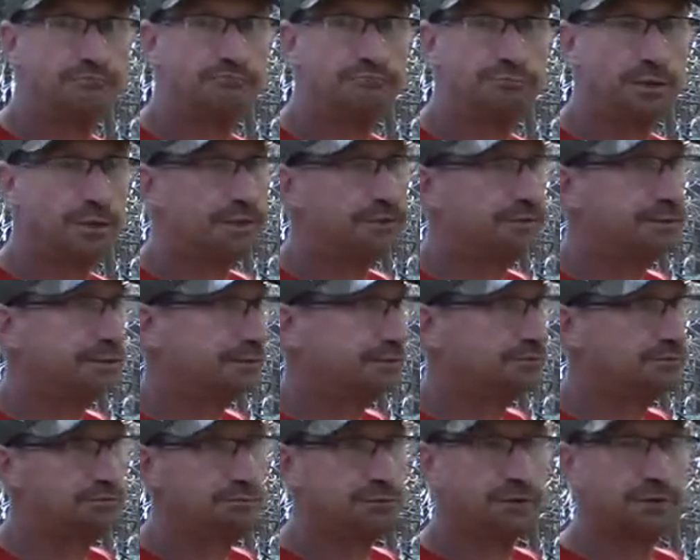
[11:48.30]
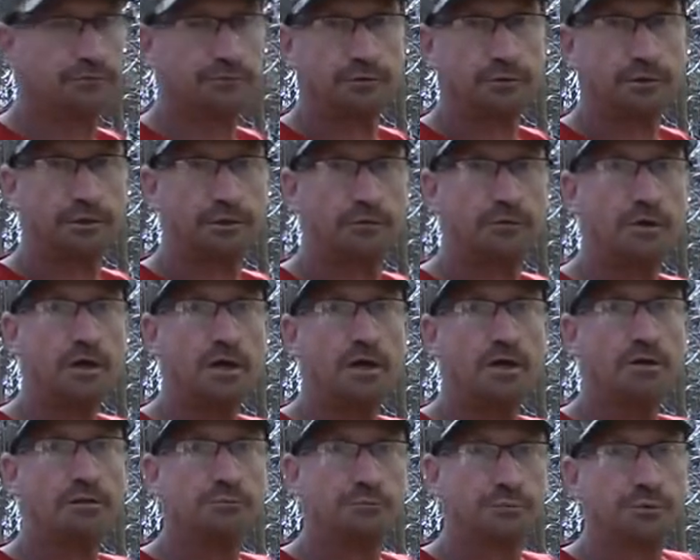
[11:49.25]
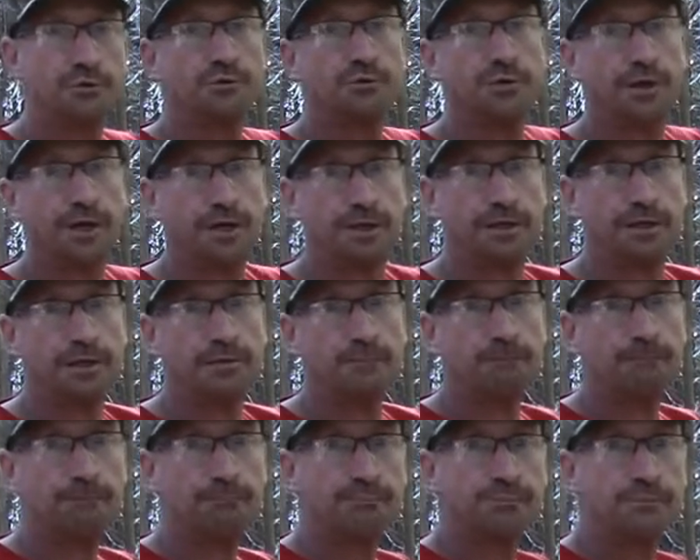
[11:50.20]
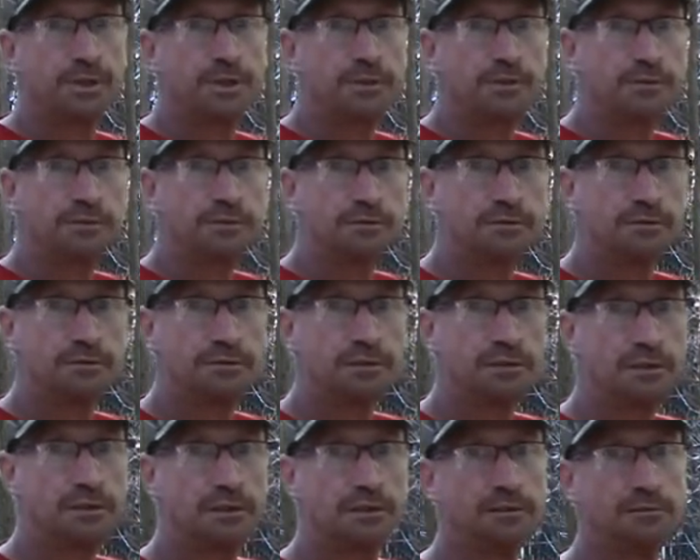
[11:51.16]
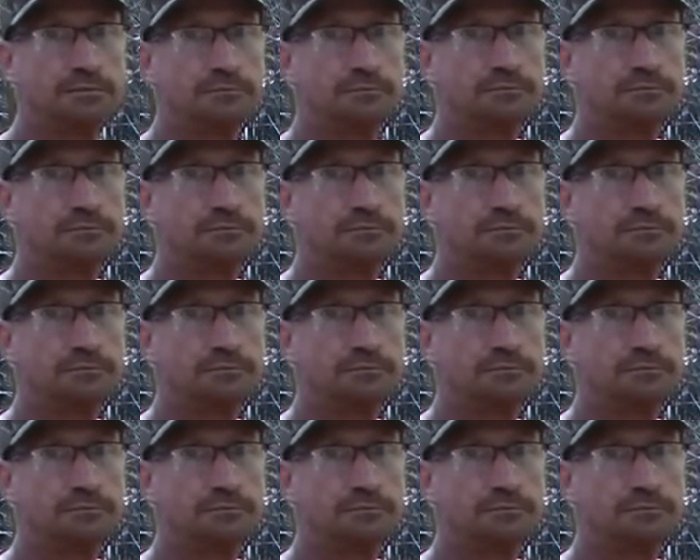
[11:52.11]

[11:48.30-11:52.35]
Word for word: probably ducks, whatever, you know, brooder area. Uh,